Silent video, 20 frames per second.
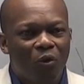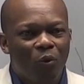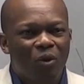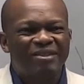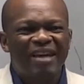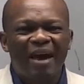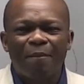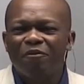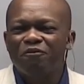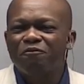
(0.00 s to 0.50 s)

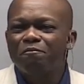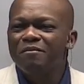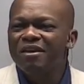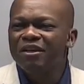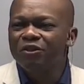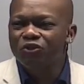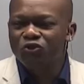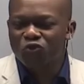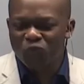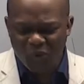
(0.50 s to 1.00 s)
What type of
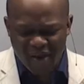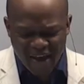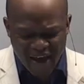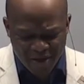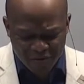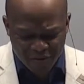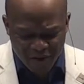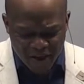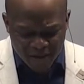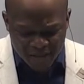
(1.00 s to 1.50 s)
meals do we
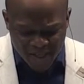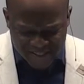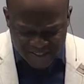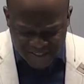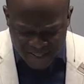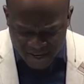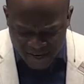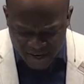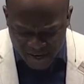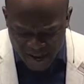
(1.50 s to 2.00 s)
have?
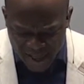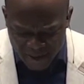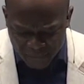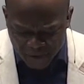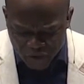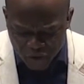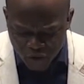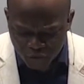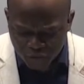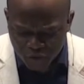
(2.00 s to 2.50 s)
That's the
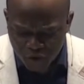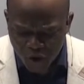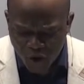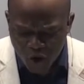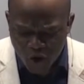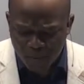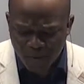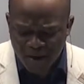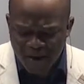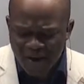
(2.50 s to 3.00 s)
climate of your
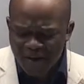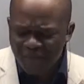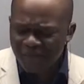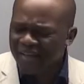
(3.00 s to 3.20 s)
home.